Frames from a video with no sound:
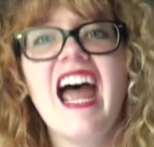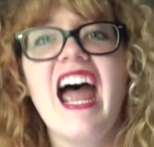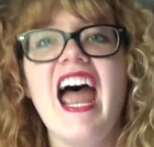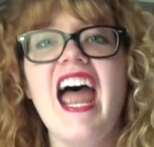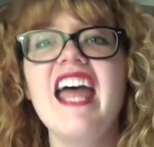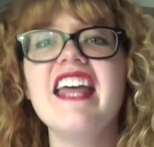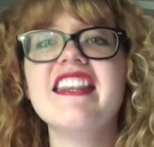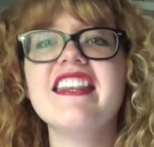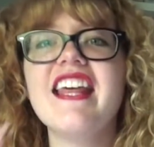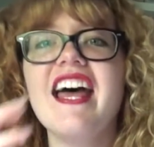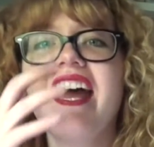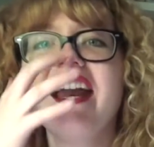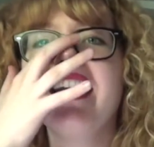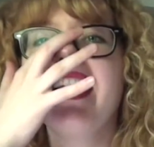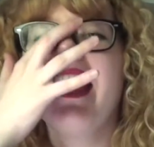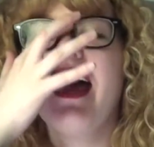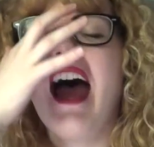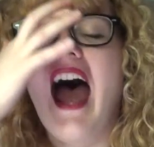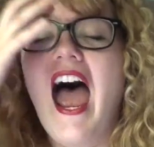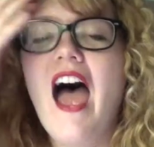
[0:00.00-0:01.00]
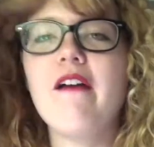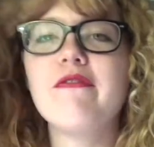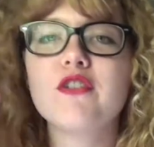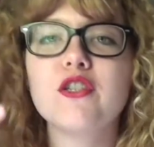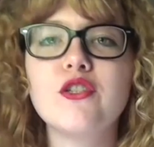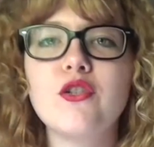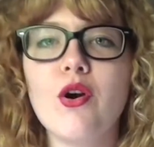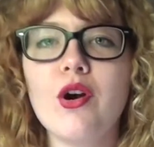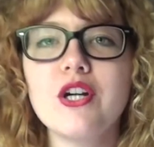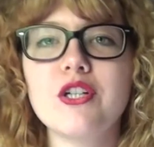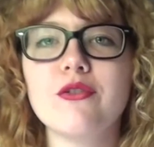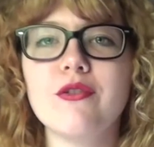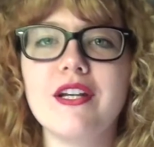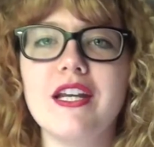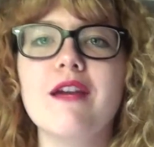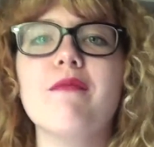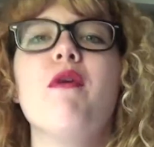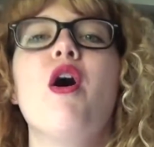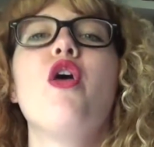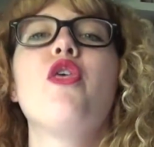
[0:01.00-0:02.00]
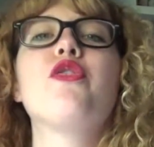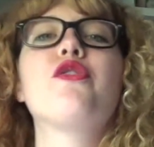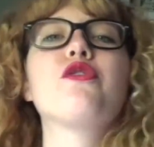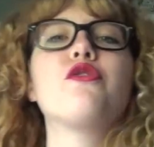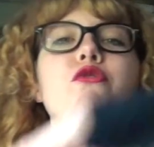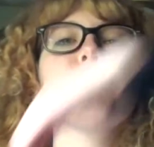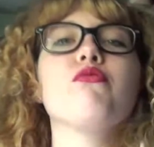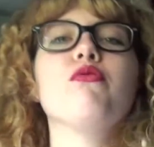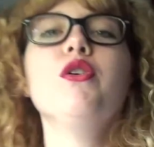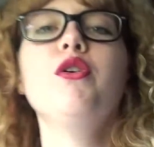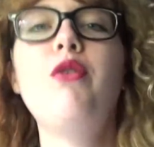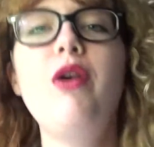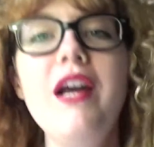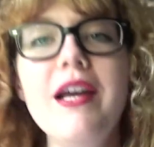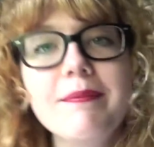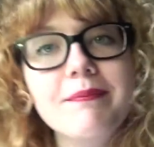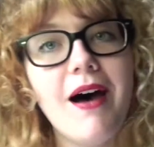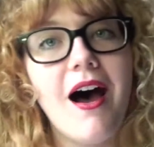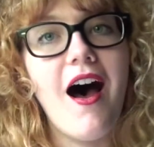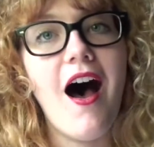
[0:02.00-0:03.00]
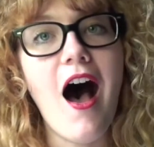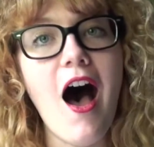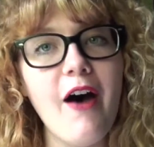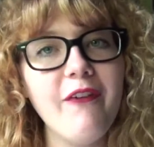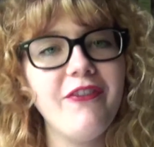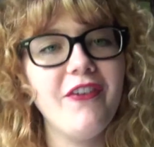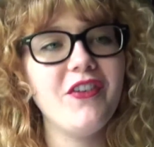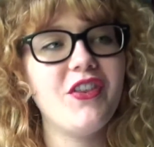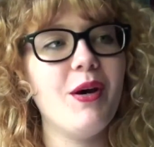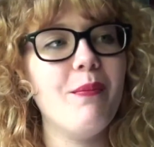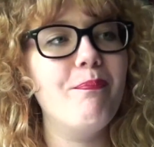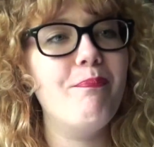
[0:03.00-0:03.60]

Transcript: and then after torturing him, threw him off of the